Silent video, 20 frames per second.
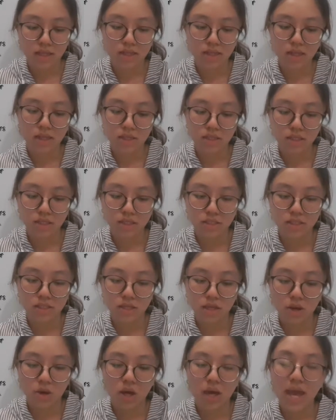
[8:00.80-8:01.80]
and that is
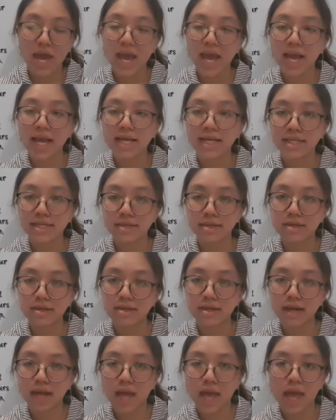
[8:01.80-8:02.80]
either
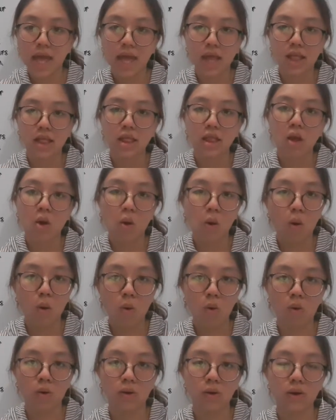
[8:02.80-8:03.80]
and
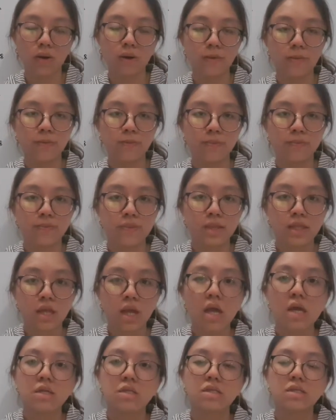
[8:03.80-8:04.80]
or.
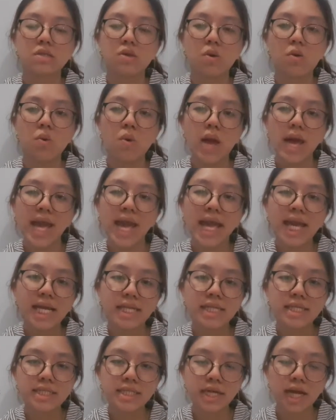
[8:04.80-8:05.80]
So
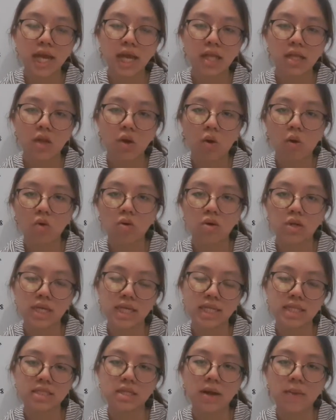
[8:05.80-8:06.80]
either and or
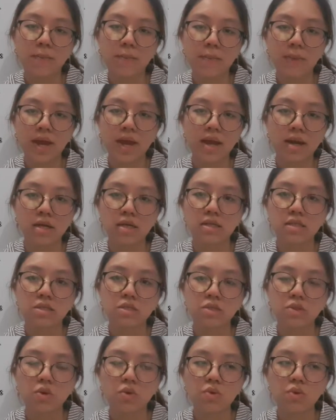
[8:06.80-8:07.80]
is a pair,
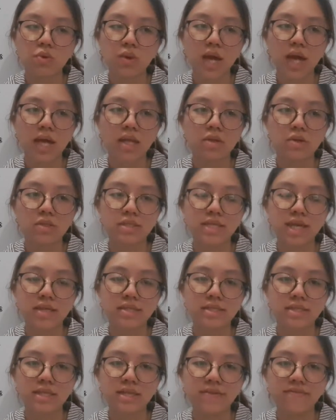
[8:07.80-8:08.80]
so you cannot
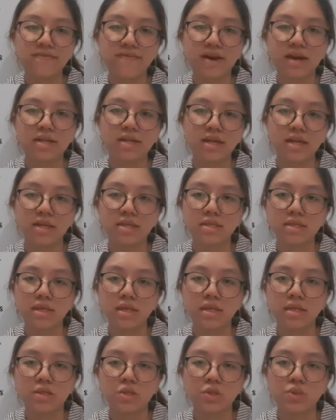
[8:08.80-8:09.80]
just divide it
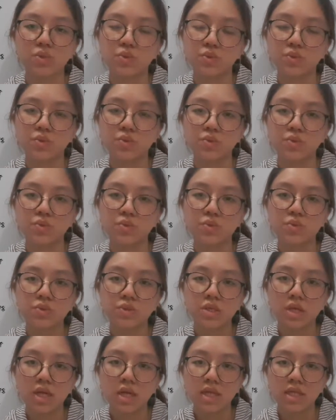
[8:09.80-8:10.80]
into
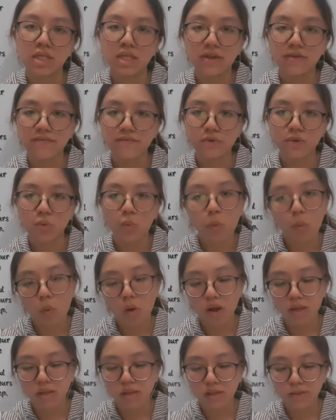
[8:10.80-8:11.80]
different
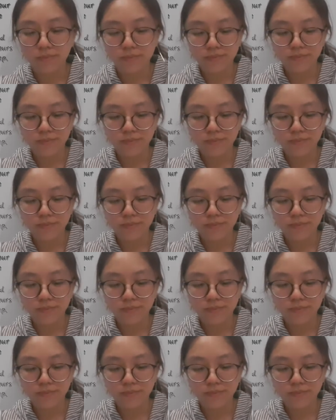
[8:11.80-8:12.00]
one.